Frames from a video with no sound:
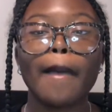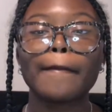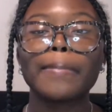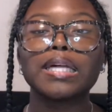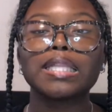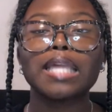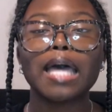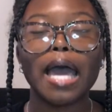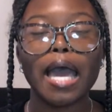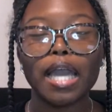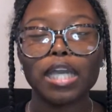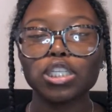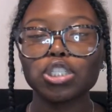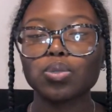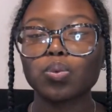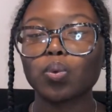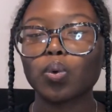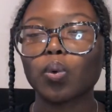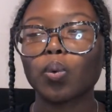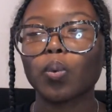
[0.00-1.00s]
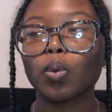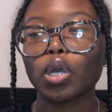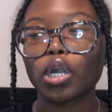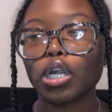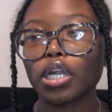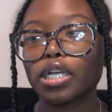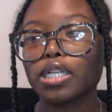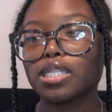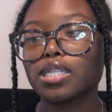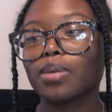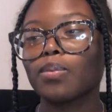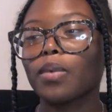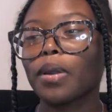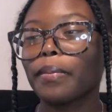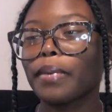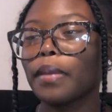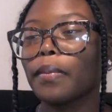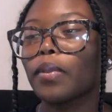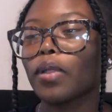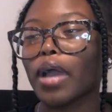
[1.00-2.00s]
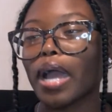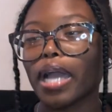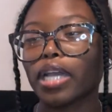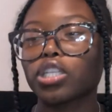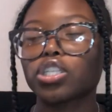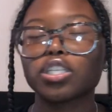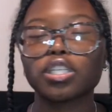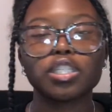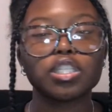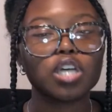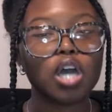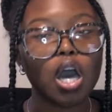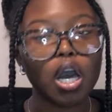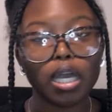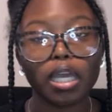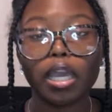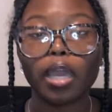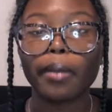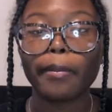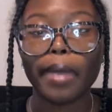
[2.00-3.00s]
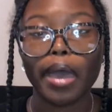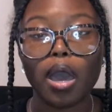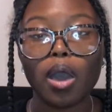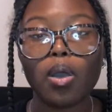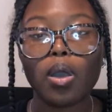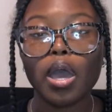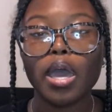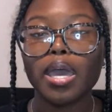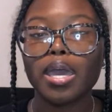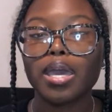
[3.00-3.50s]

but the actual words and what people are actually talking about